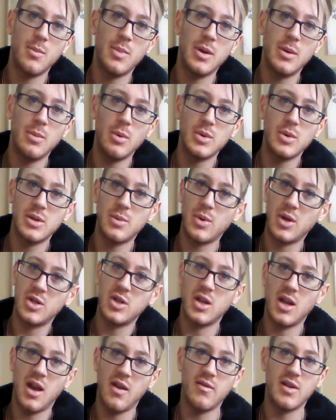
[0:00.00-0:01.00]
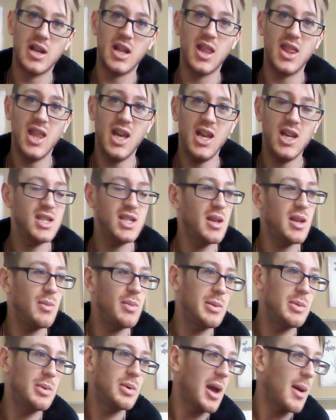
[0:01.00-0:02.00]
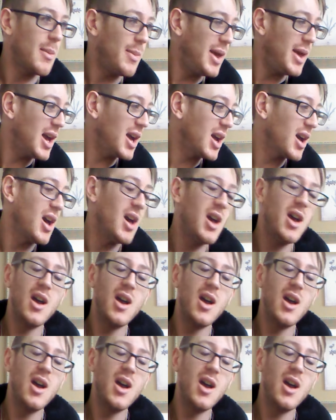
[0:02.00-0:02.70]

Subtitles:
Some people with depression get really thin, some people get big.